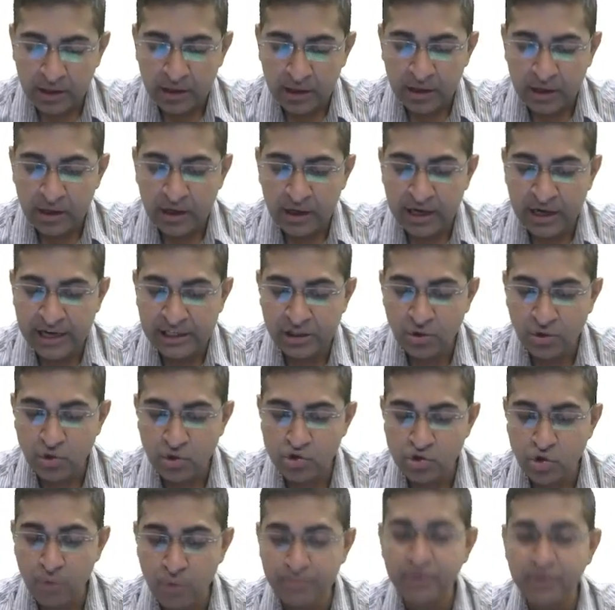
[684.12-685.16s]

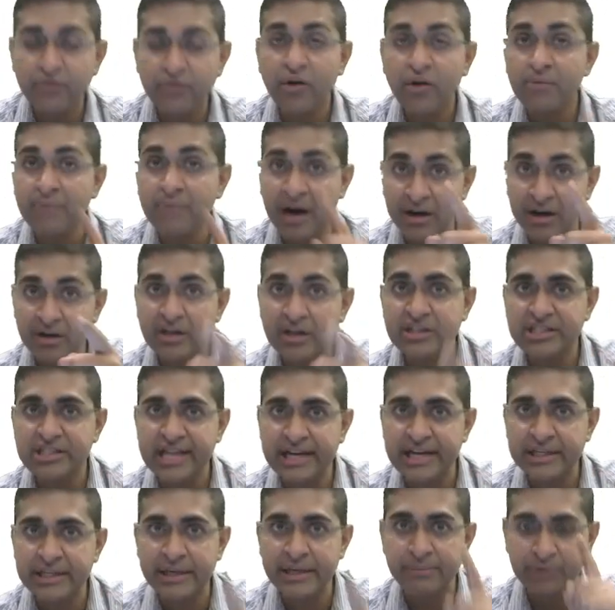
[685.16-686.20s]
retinoscopy from 100
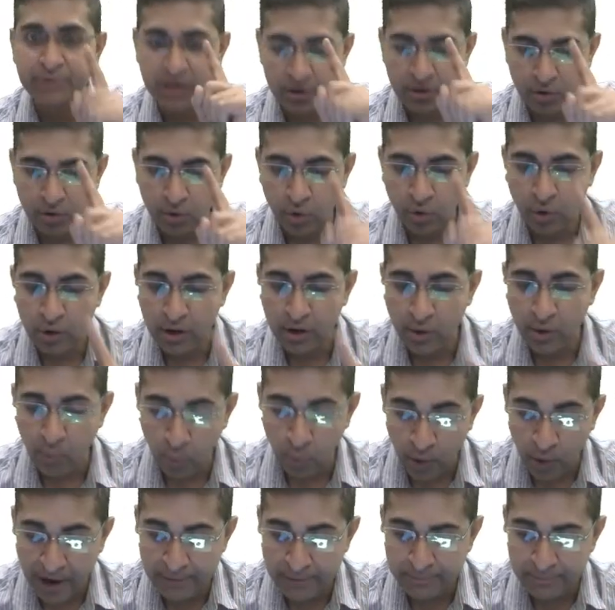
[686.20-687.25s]
centimeter or
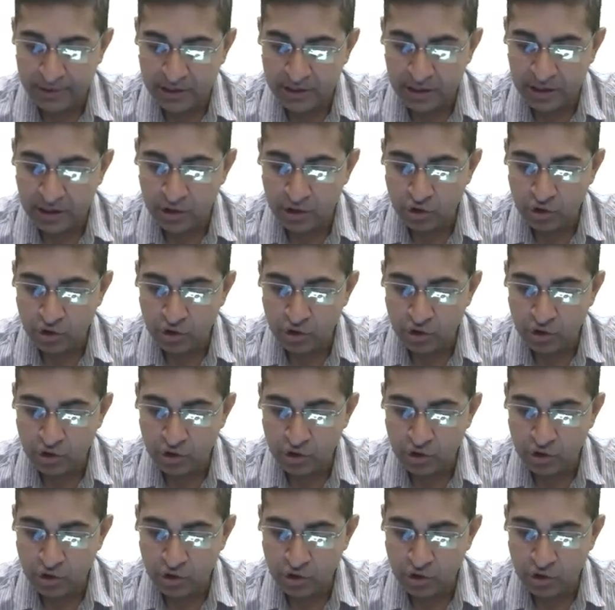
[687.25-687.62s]
1 meter,